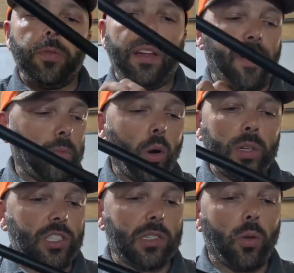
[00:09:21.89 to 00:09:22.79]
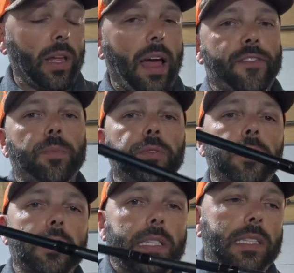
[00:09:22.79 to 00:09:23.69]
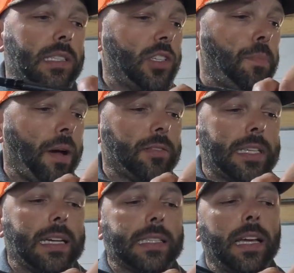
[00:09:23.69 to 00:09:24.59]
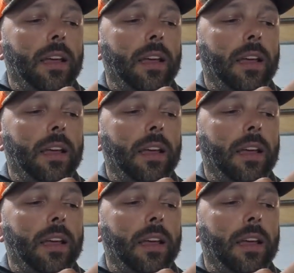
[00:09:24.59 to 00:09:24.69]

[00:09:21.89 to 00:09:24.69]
if I'm going solely after bluegills, this is 2-pound test.